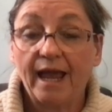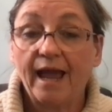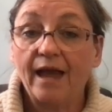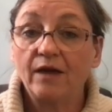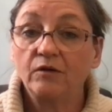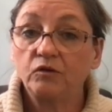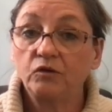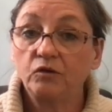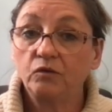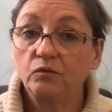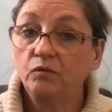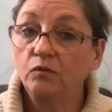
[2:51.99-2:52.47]
How
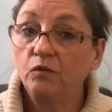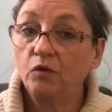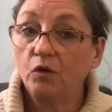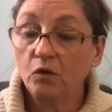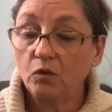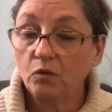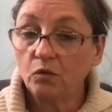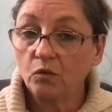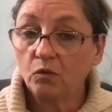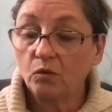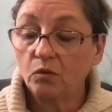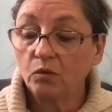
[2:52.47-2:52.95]
do you
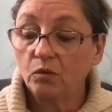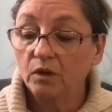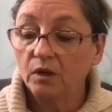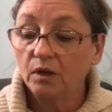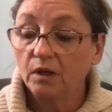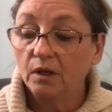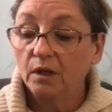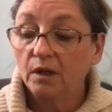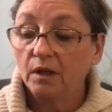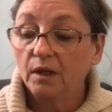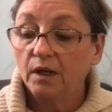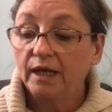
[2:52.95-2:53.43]
know
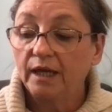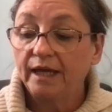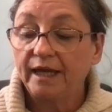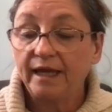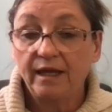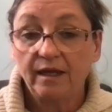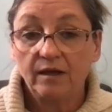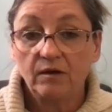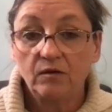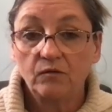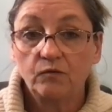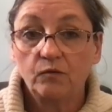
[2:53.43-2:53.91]

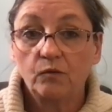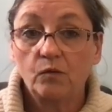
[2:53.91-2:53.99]
if